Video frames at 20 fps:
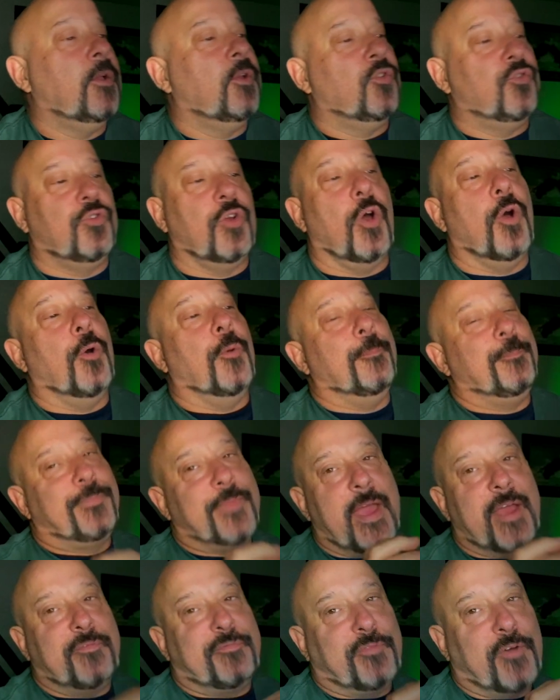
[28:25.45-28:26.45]
So,
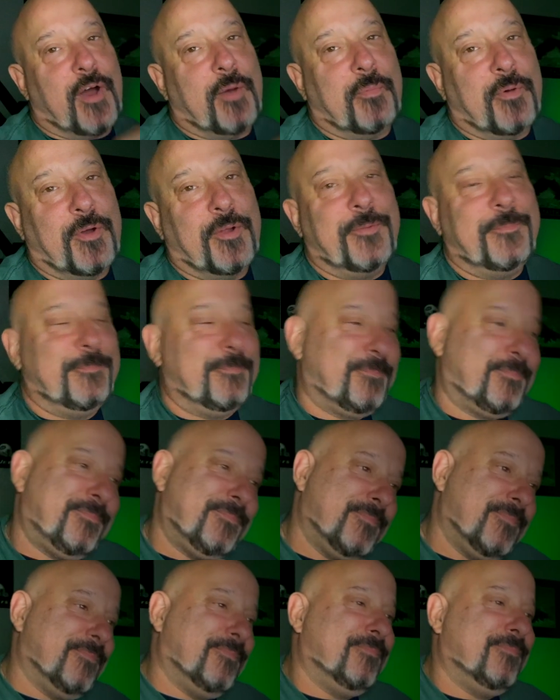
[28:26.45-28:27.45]
that fumble,
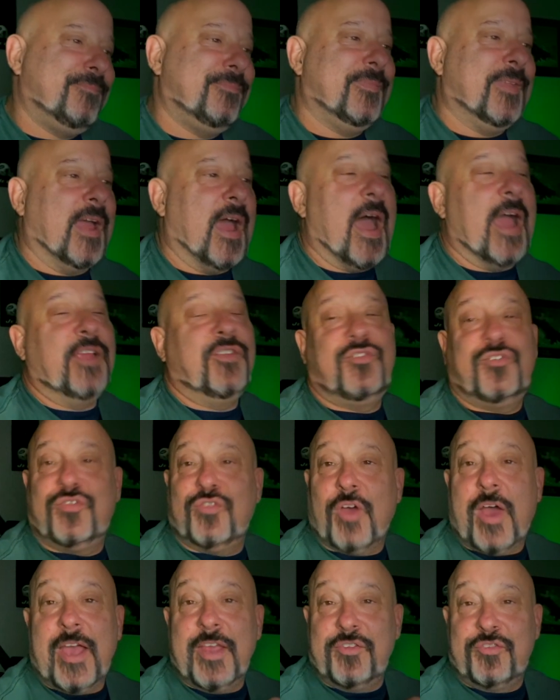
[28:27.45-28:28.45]
I
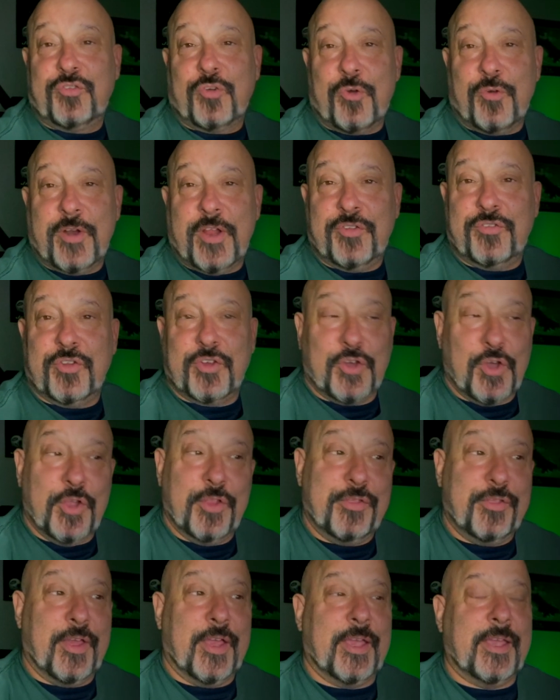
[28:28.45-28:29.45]
saw it as a
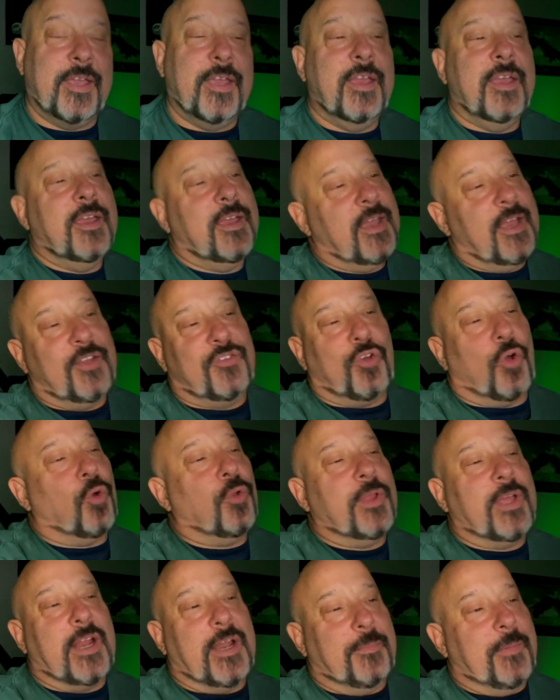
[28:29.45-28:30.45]
good thing. It's
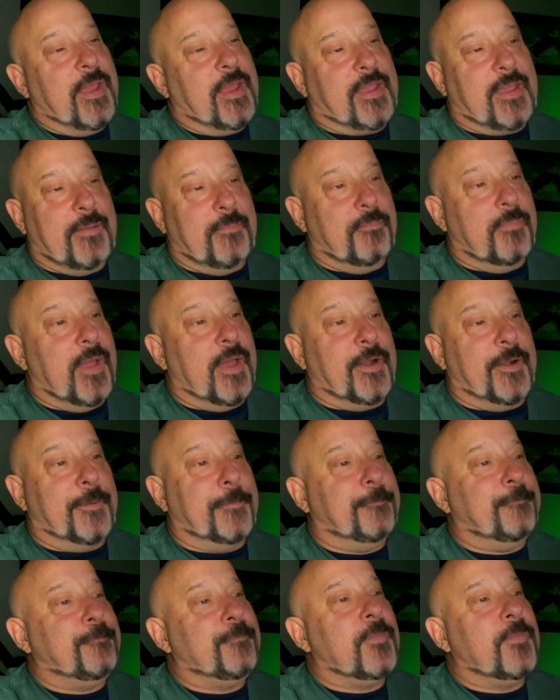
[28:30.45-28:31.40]
only going to make him better.